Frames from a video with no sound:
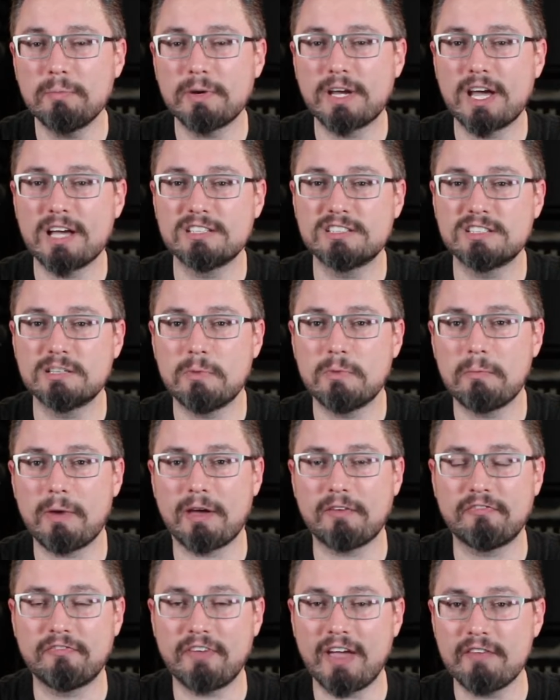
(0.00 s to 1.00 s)
because some of
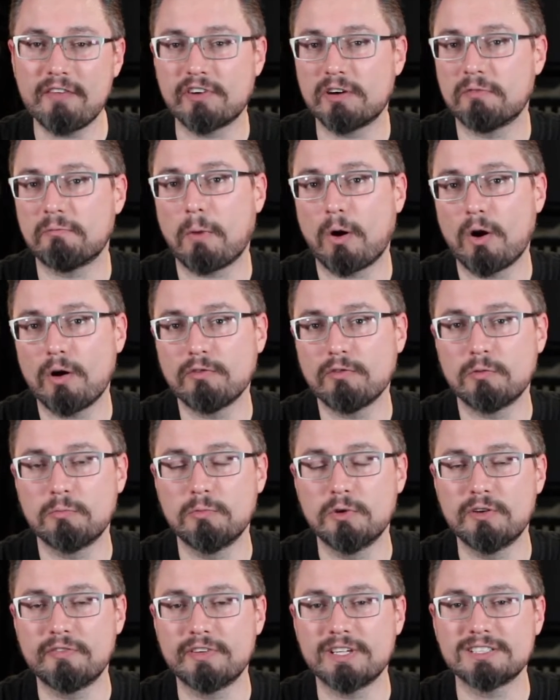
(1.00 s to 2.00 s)
my favorite Marvel
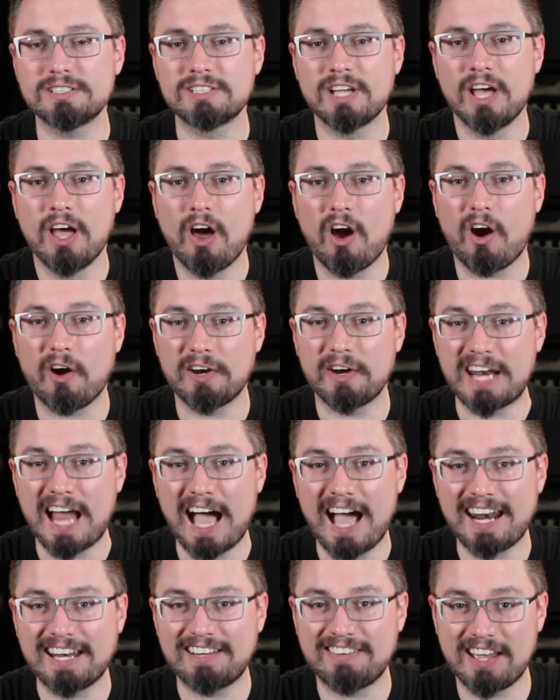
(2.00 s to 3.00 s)
movies are
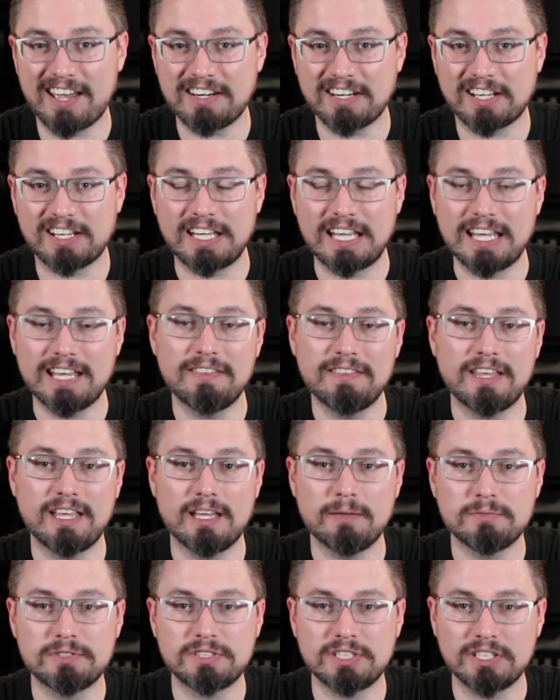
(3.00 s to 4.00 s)
not technically in the
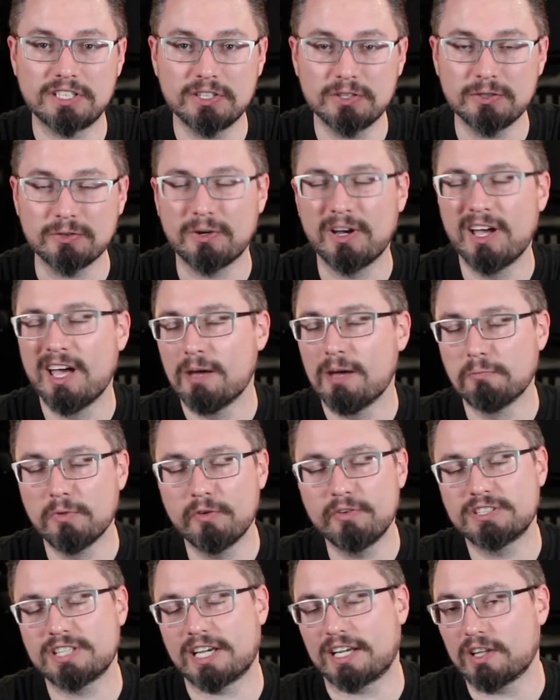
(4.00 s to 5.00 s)
MCU.
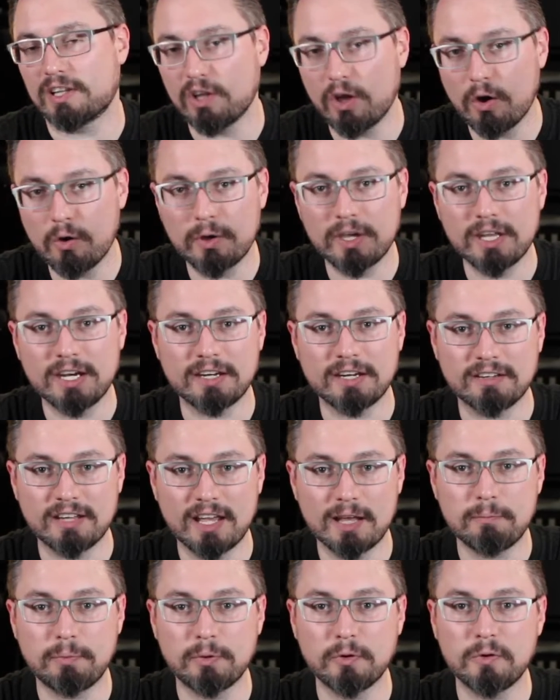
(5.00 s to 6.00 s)
Movies like Logan and
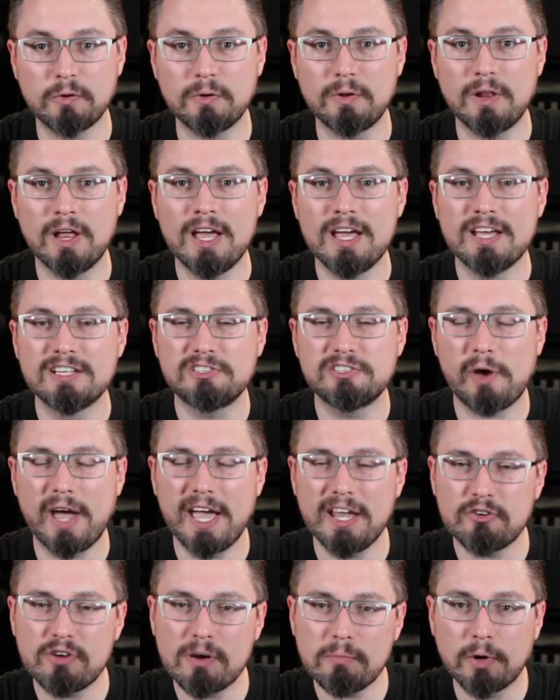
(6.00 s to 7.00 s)
Deadpool. So I
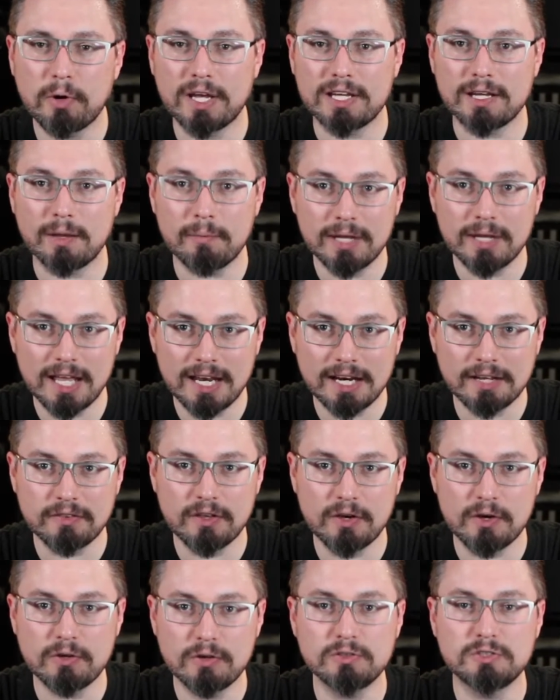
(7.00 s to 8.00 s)
had trouble eliminating
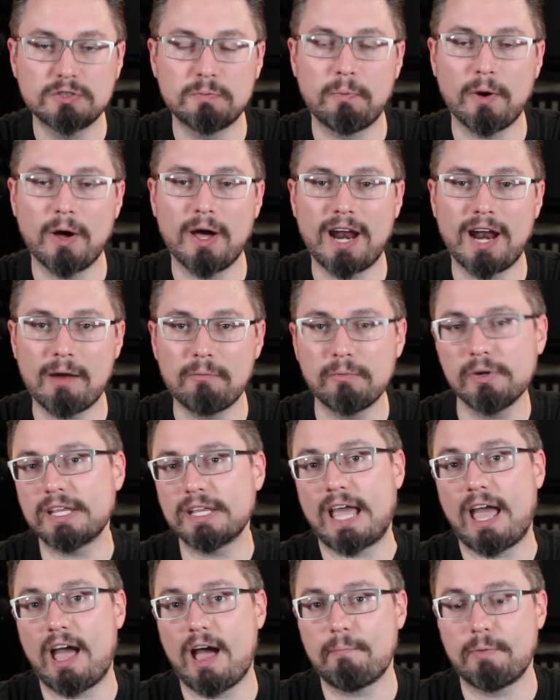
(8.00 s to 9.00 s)
those, but I'm
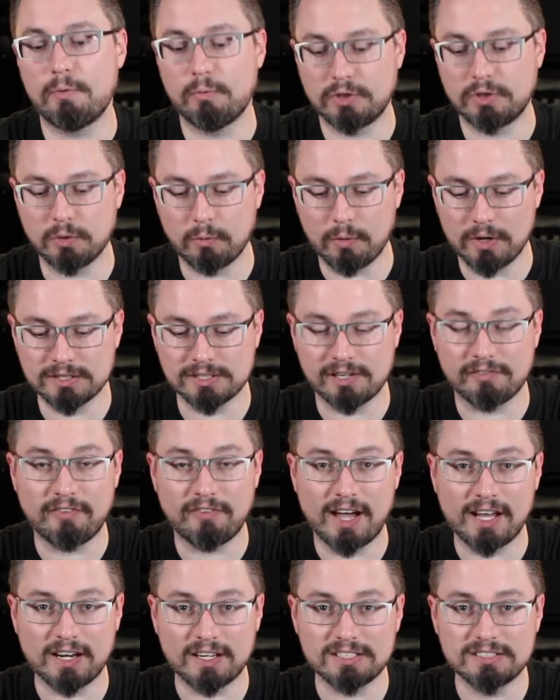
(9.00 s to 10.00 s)
really happy with the ones I
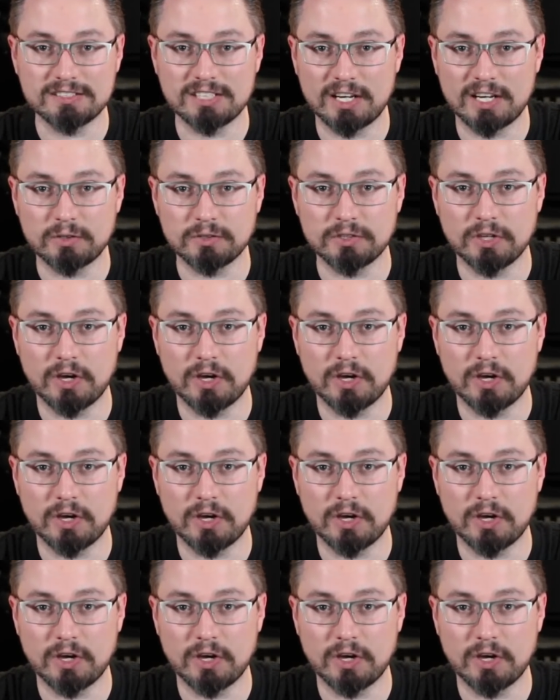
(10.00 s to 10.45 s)
finally settled